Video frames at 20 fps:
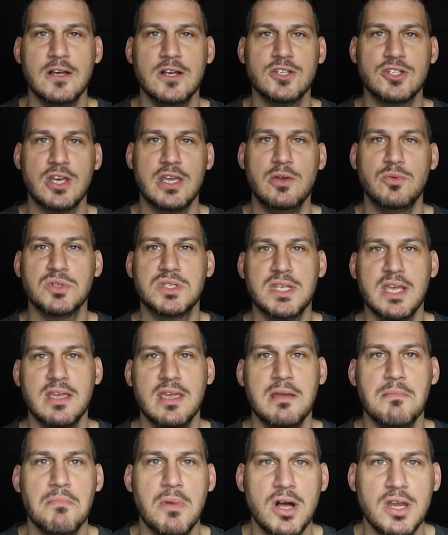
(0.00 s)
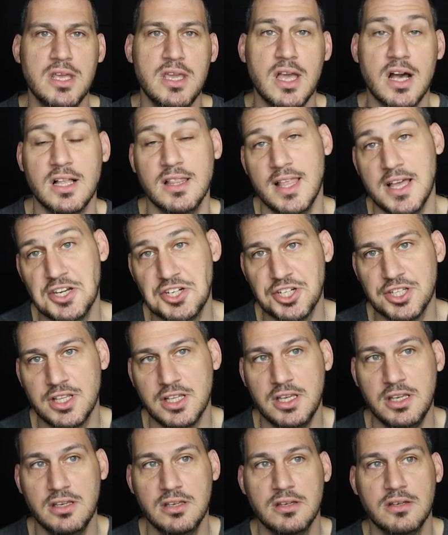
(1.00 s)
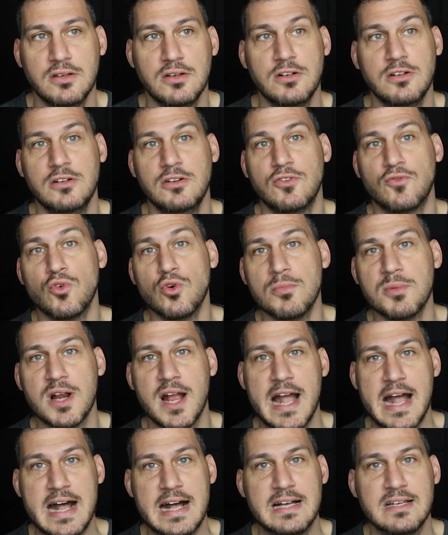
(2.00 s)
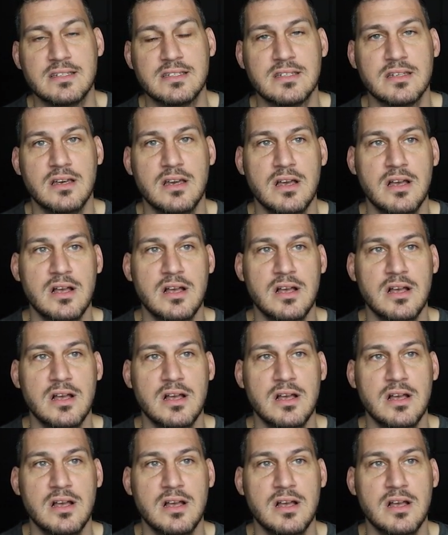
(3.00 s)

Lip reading: So he was taking money, allegedly, rumor has,